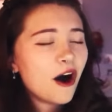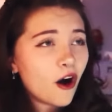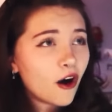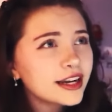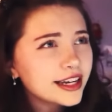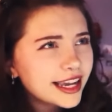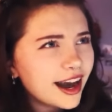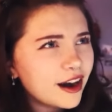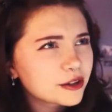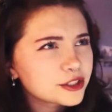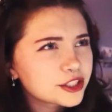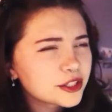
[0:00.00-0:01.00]
on a
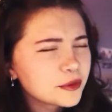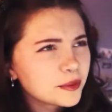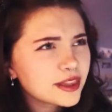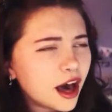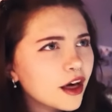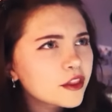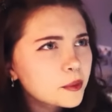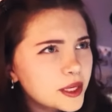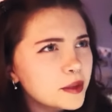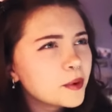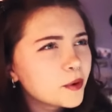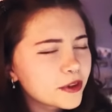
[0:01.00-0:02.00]
couch with other
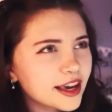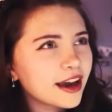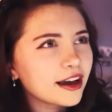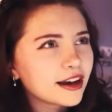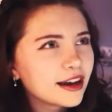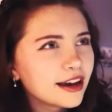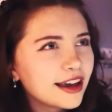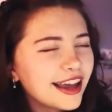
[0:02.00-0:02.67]
people there.